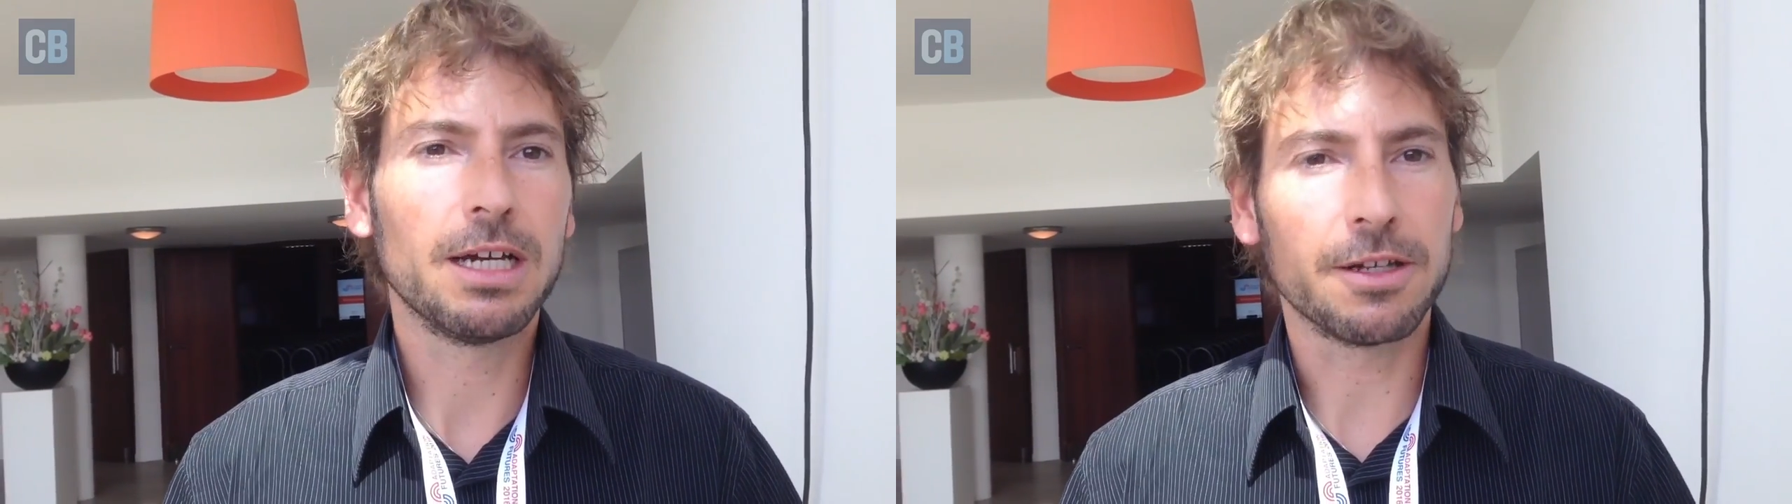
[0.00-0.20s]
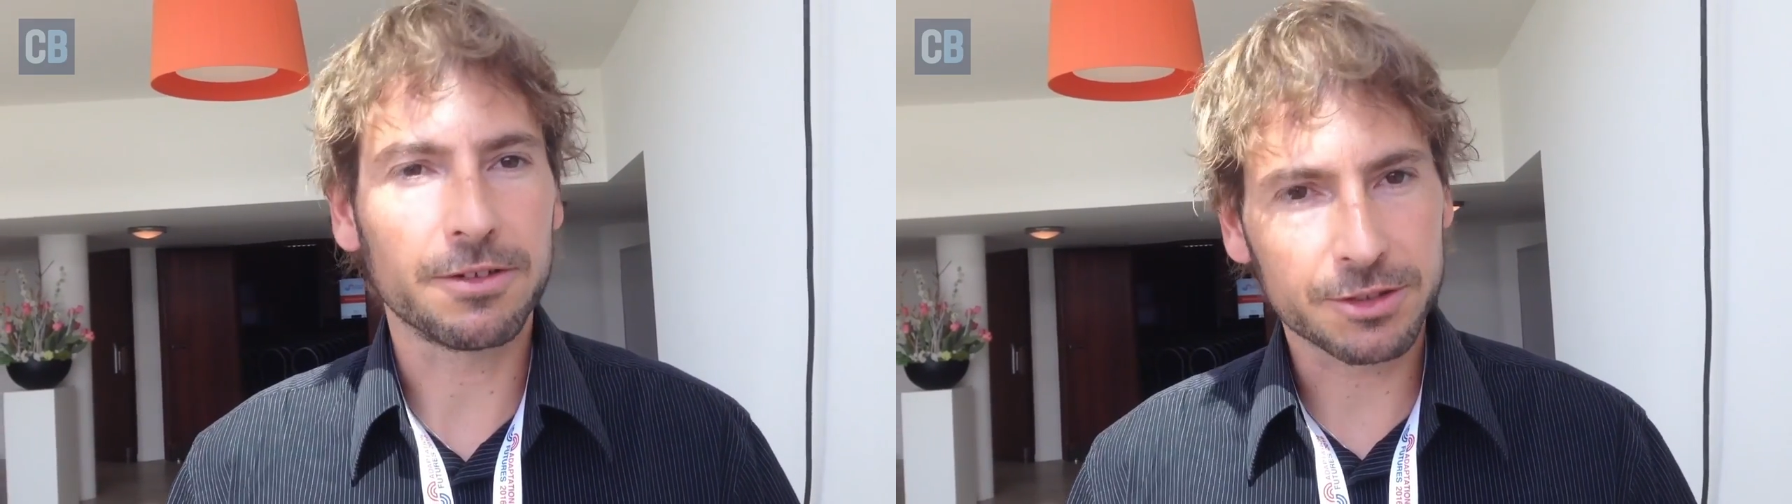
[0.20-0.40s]

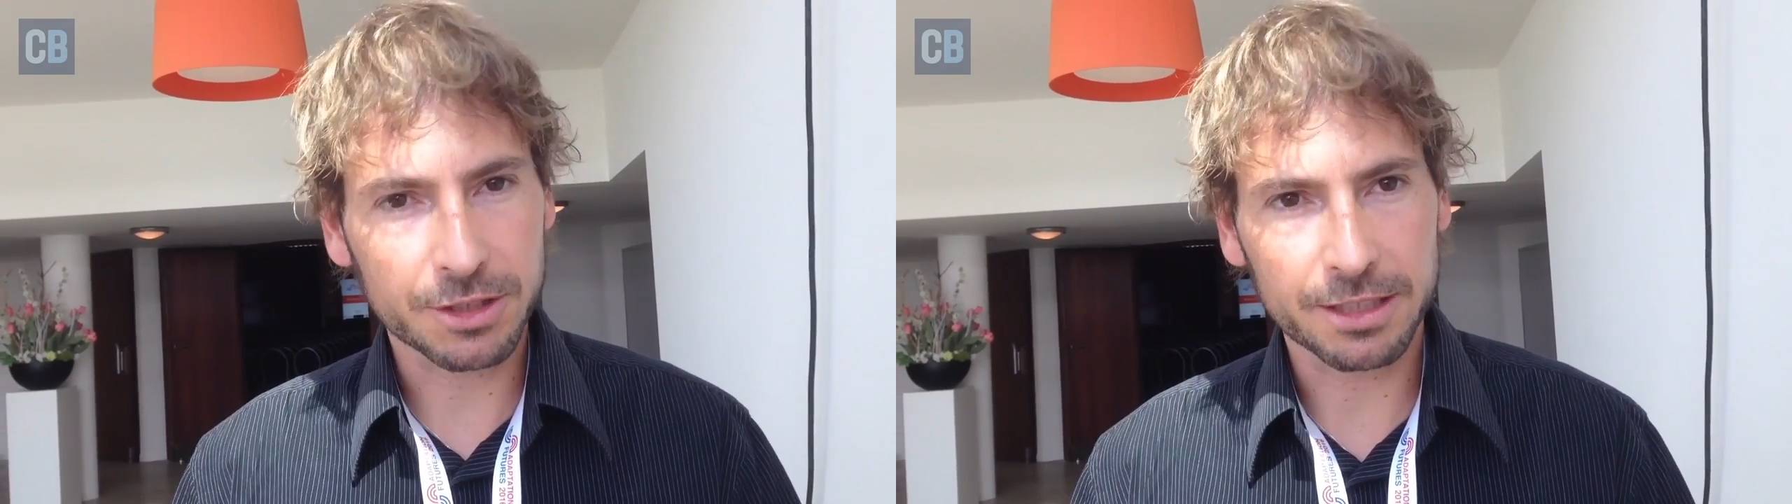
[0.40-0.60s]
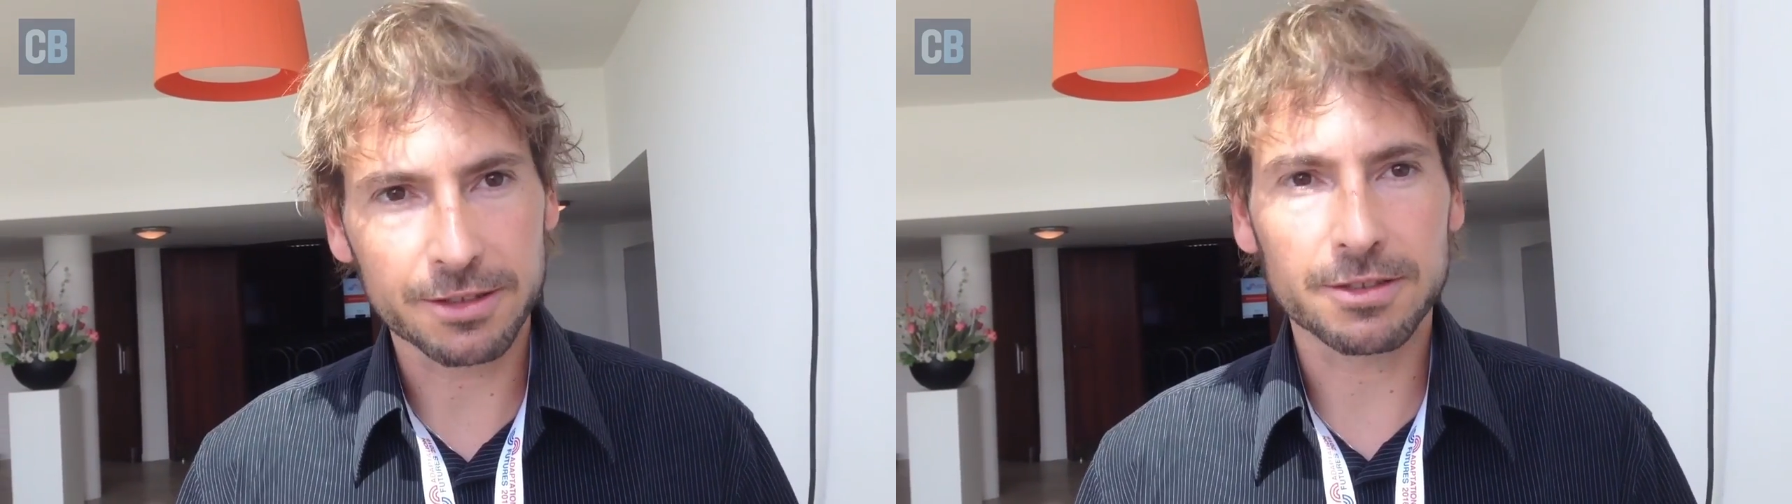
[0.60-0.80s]
and
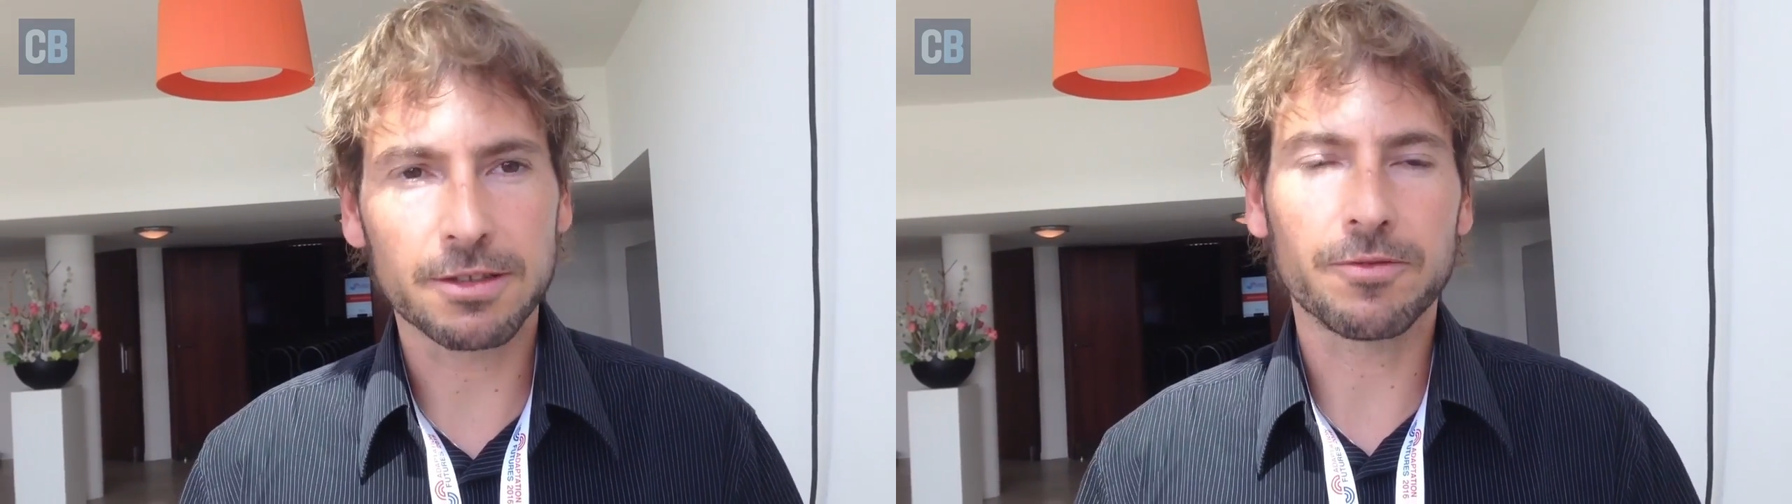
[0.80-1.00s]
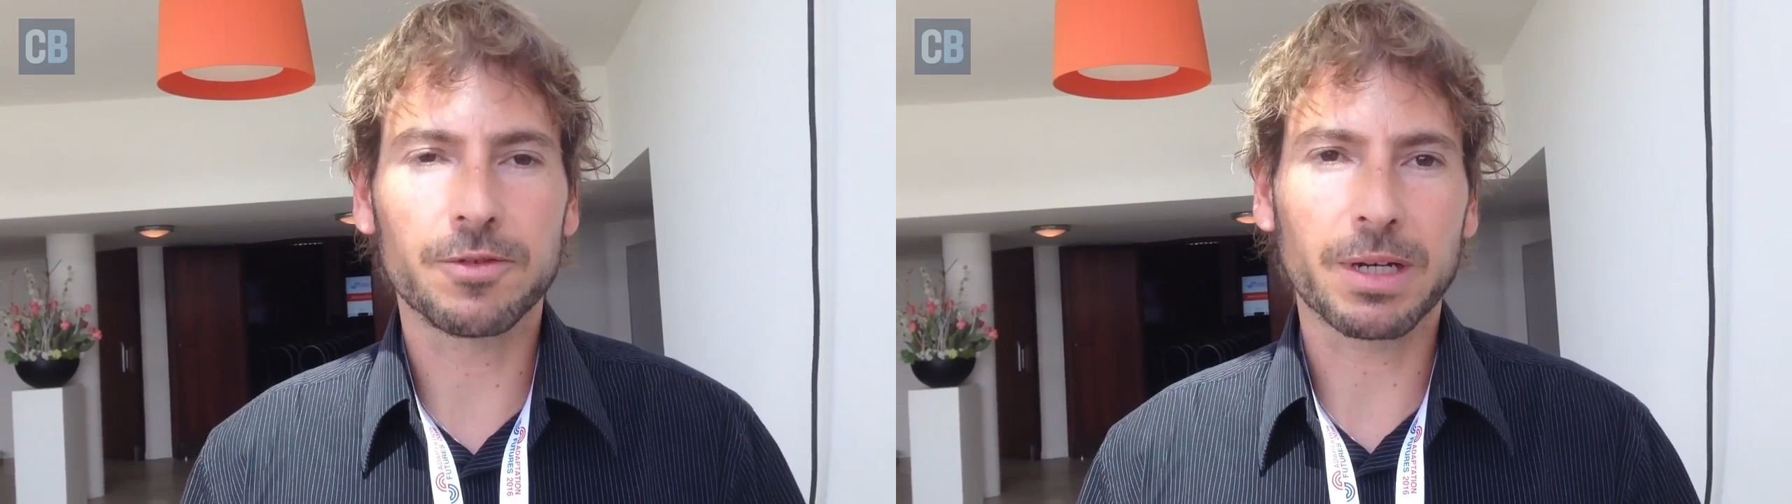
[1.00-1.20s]
changes
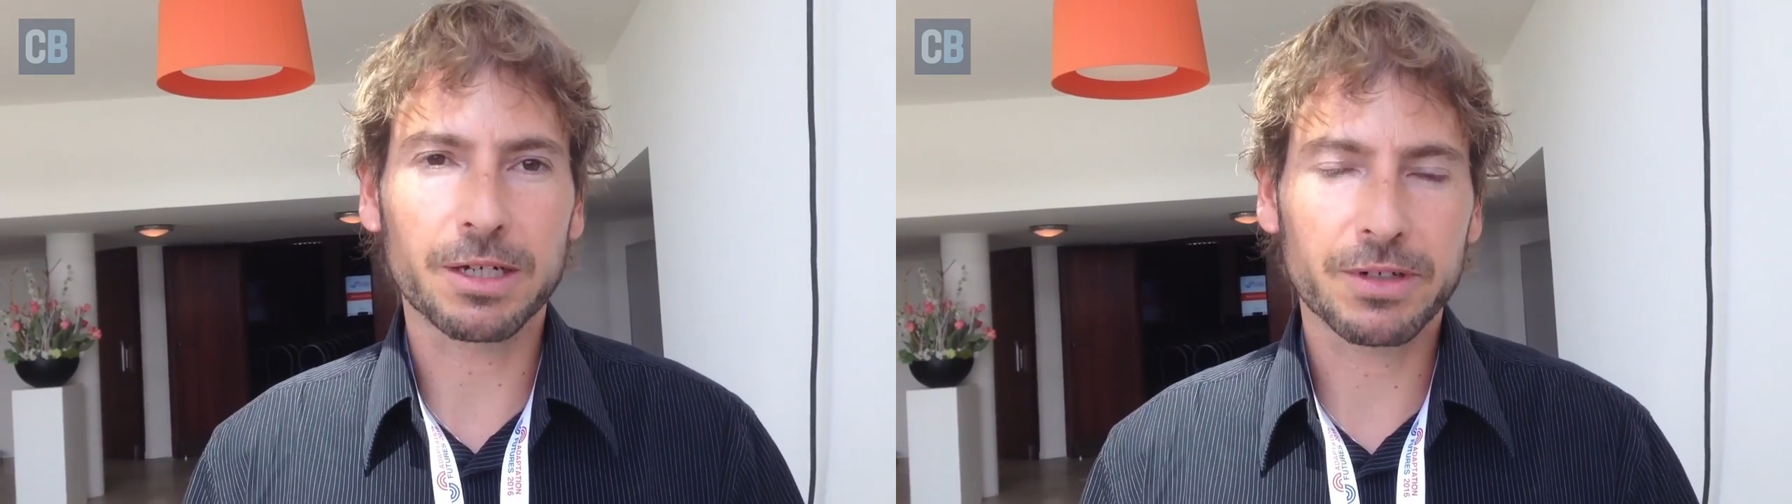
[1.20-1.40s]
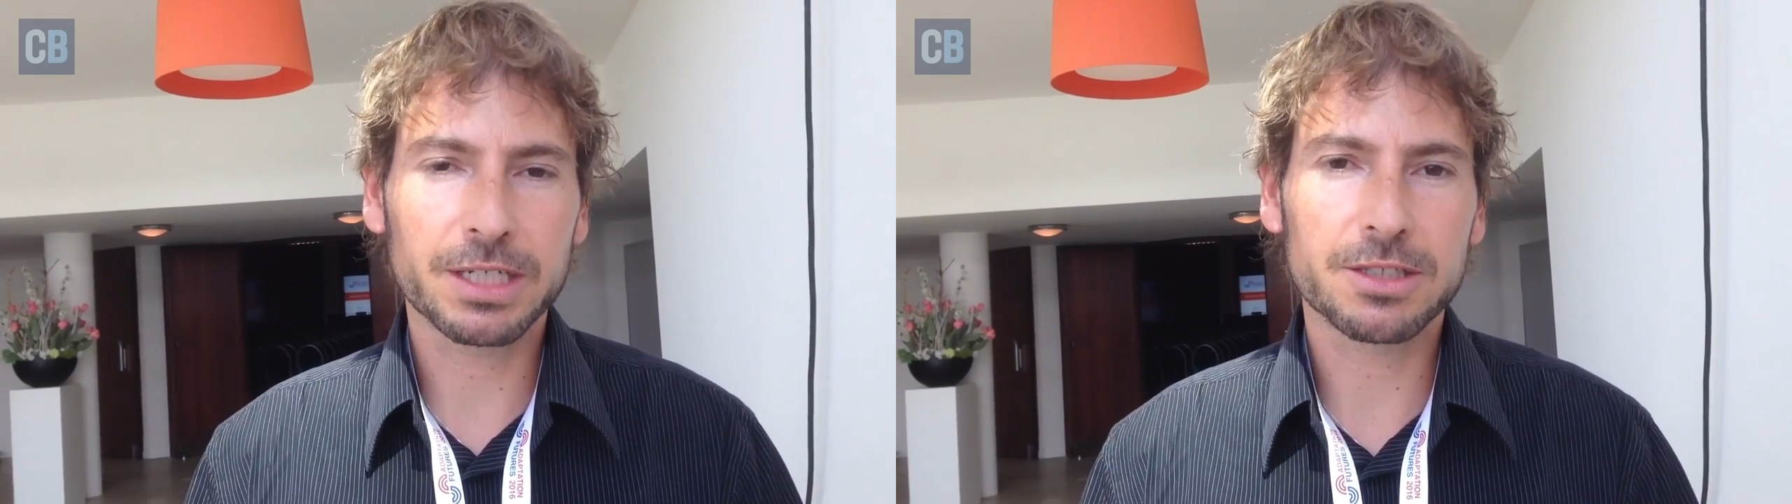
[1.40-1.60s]
of the
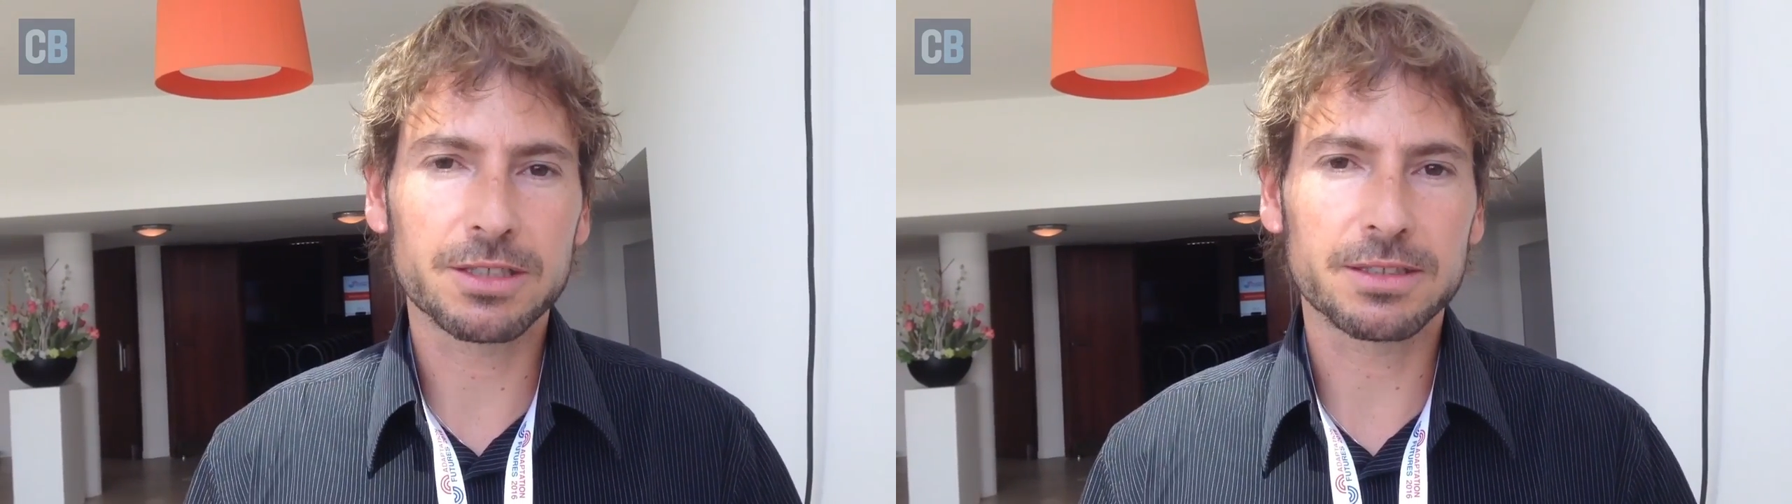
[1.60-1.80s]
migration,